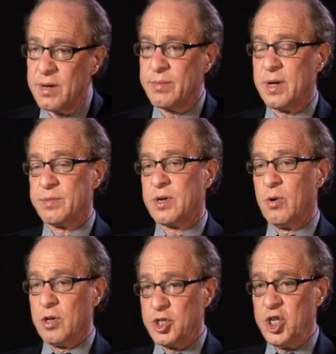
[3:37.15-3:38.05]
sometimes
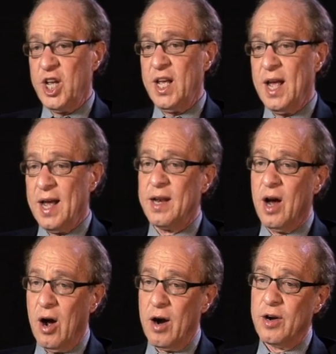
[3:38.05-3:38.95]
called
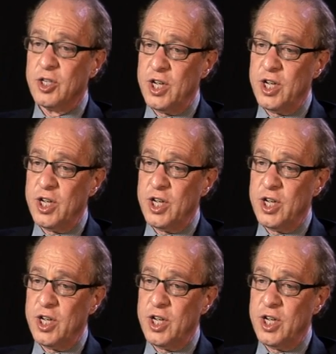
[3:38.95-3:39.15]
GNR.